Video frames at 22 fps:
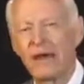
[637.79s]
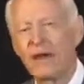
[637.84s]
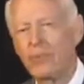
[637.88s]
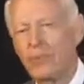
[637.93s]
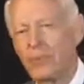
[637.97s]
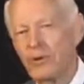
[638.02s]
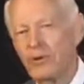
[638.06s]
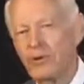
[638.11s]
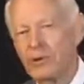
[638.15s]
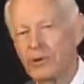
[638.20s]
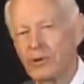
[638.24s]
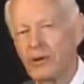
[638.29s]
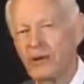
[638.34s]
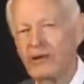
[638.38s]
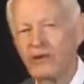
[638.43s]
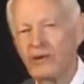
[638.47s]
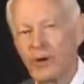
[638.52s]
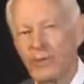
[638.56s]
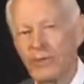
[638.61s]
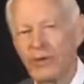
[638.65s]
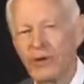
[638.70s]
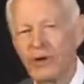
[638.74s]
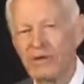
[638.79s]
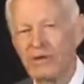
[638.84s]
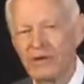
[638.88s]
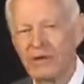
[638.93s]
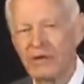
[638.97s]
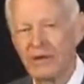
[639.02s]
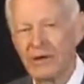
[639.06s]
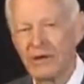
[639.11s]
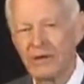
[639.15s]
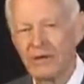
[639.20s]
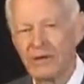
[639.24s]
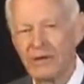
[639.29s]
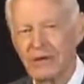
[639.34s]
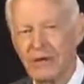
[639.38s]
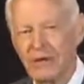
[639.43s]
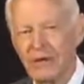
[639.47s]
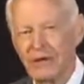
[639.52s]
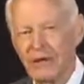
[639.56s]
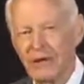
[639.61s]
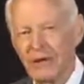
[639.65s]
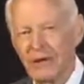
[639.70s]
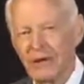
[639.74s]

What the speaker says: and he put together a presentation.